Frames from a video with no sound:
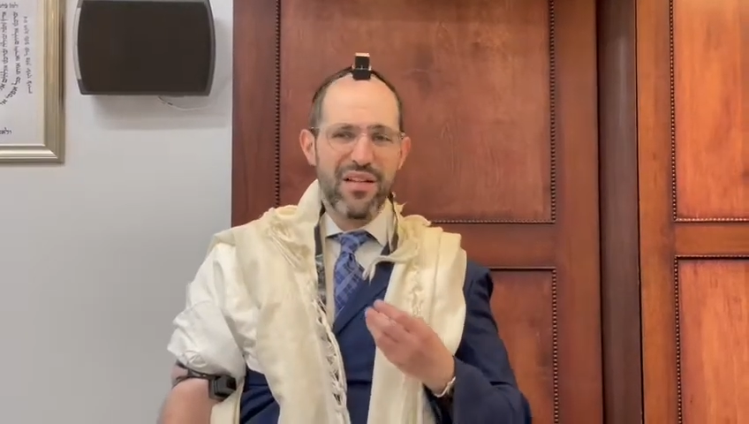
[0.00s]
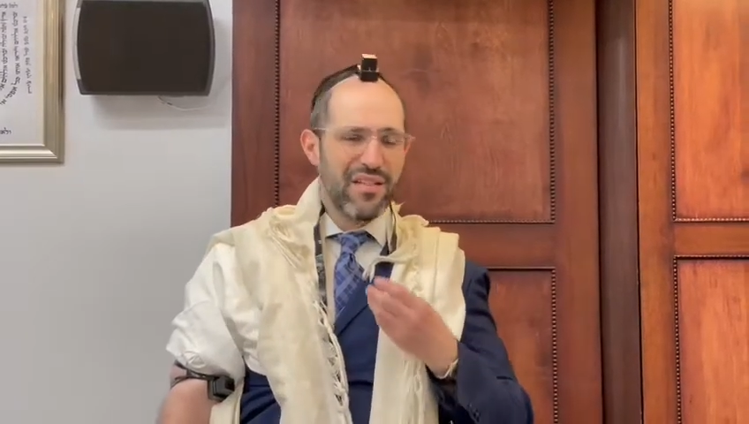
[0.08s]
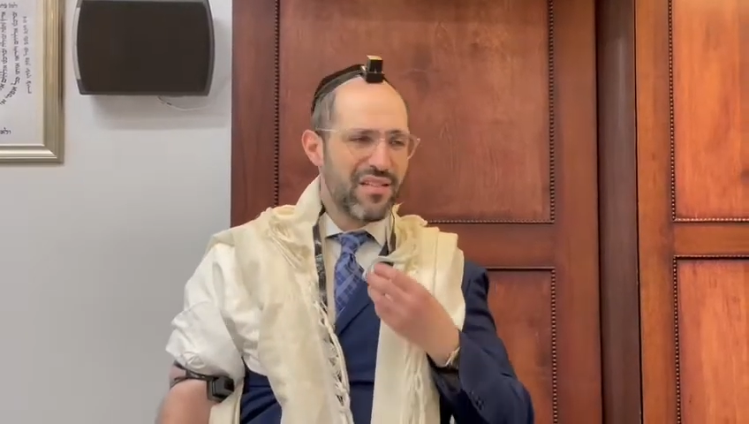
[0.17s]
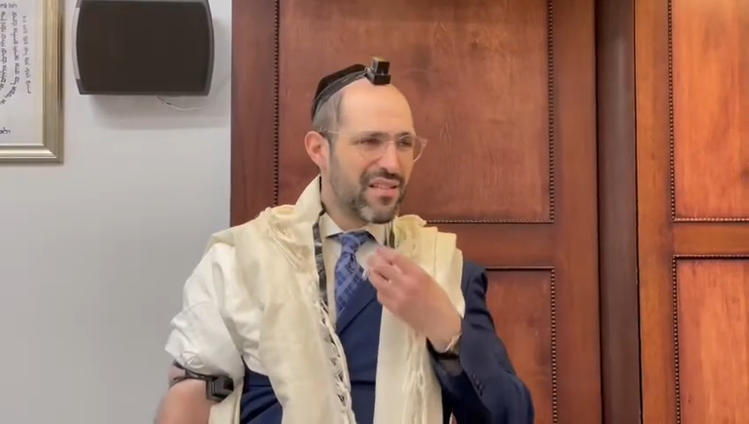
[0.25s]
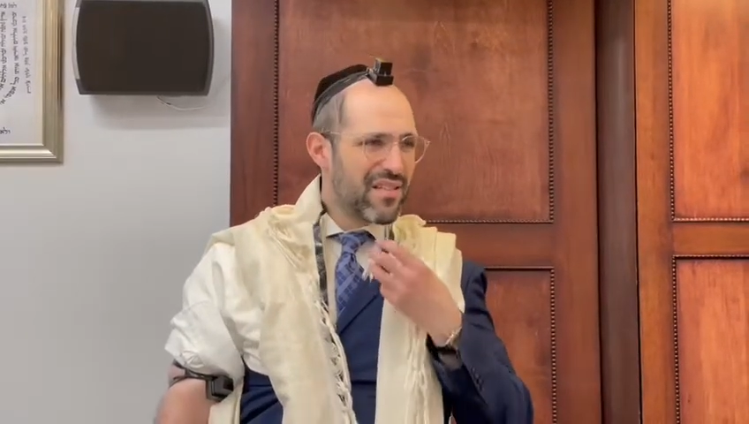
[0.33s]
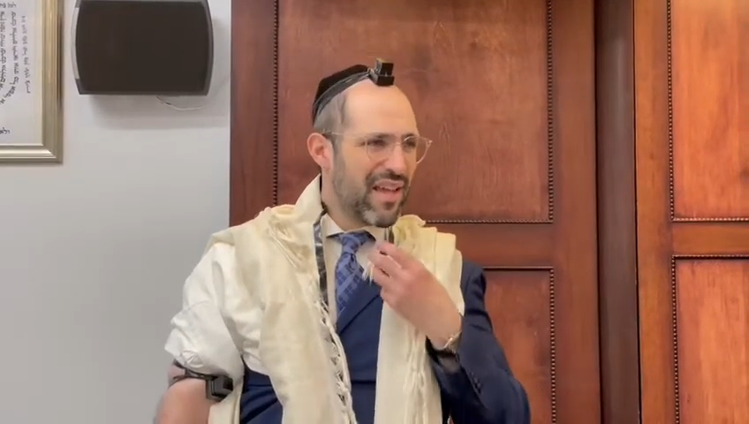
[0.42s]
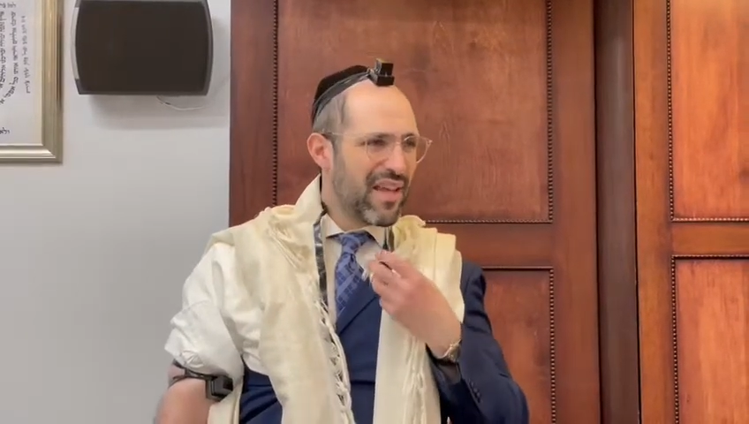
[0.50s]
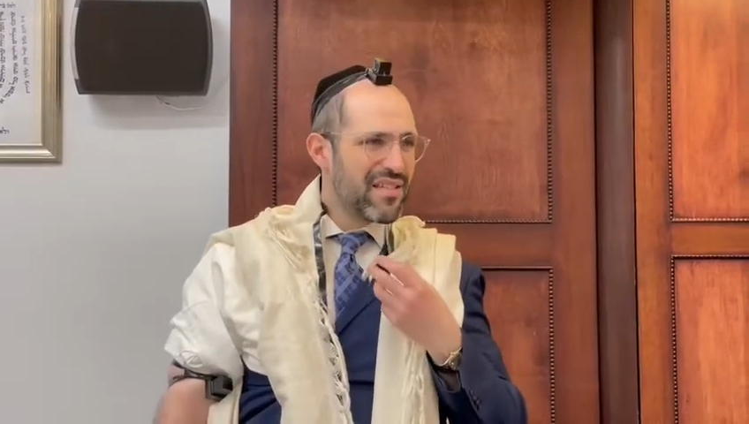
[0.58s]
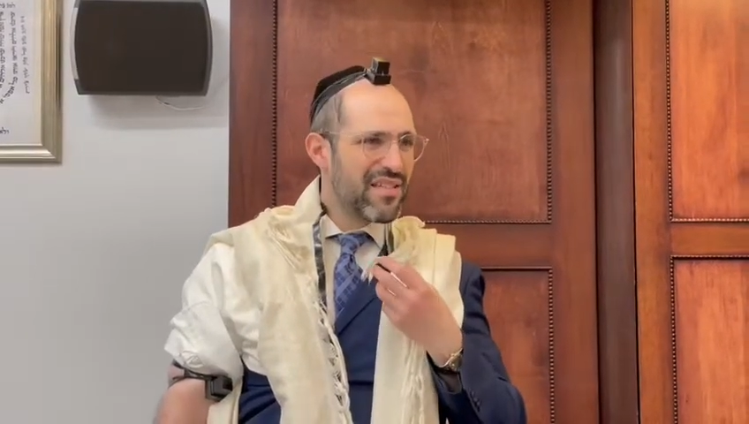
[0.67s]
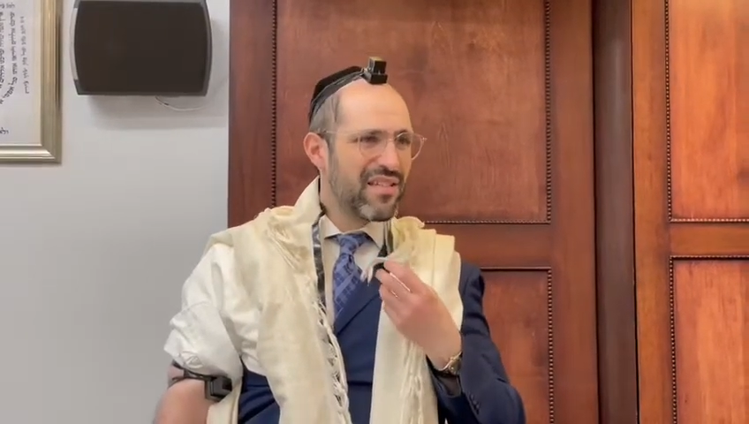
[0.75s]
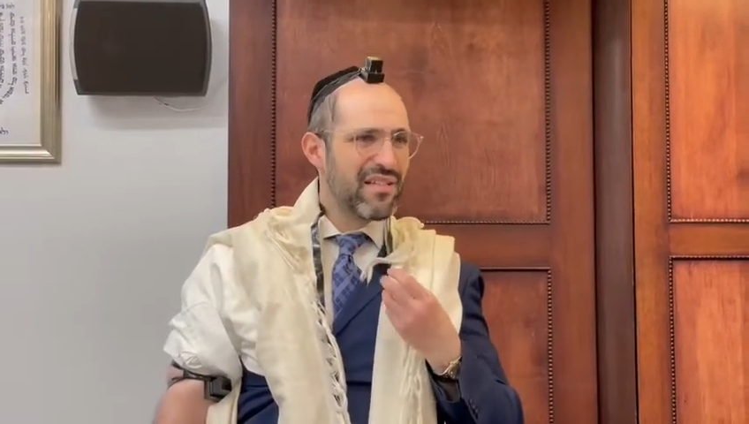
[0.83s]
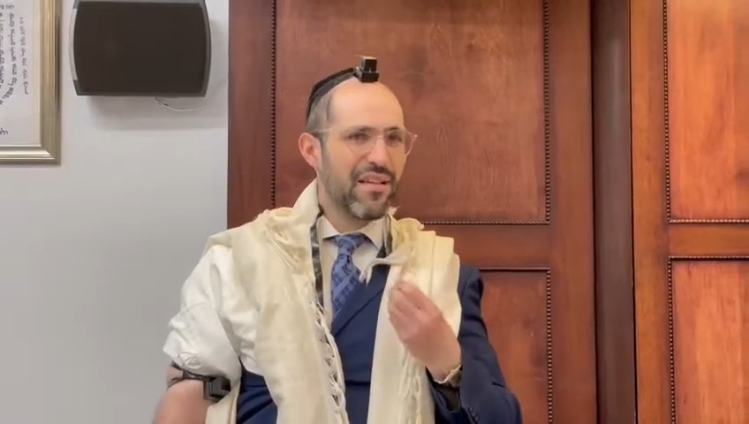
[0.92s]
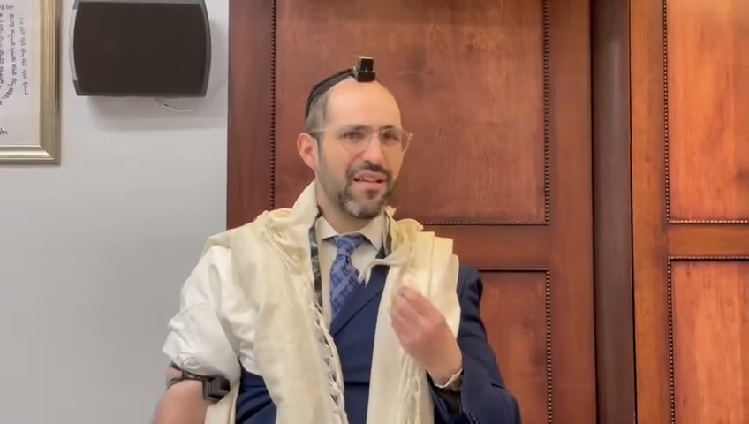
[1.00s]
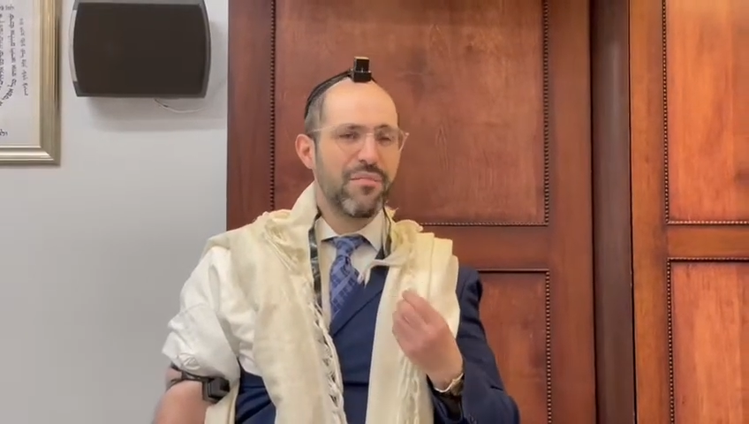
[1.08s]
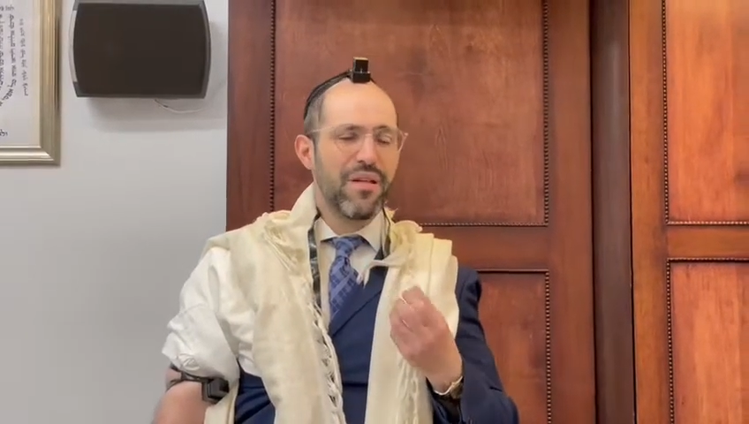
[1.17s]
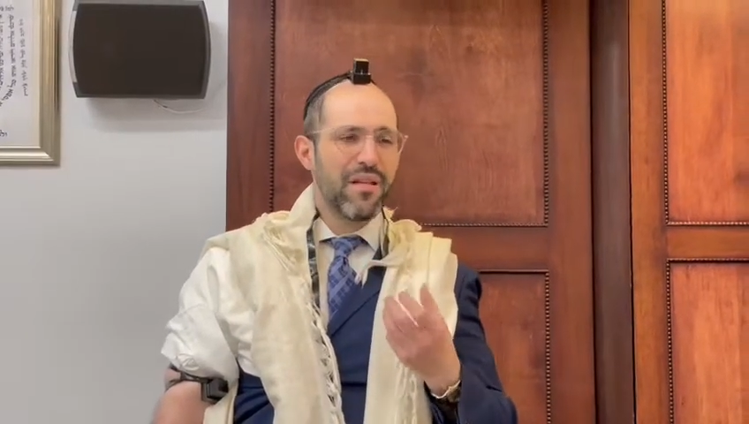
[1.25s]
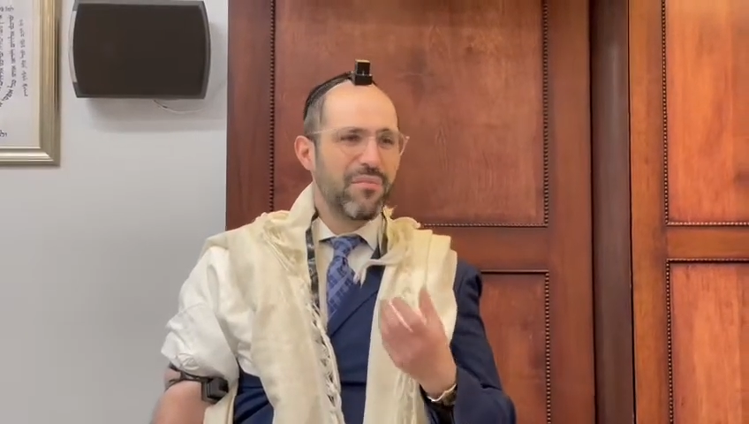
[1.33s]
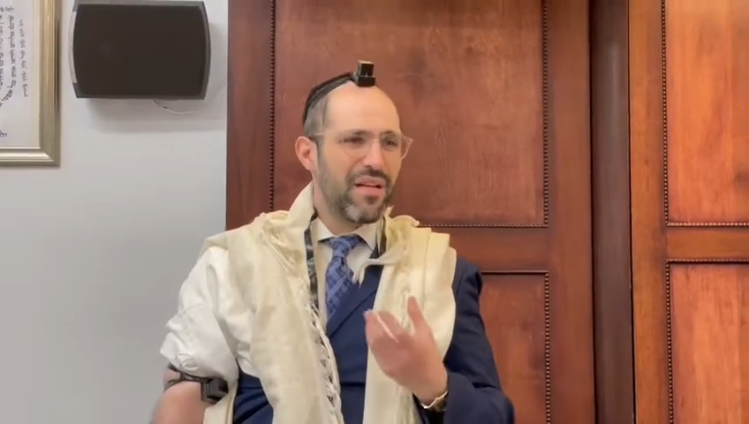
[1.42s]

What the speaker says: stays in the bita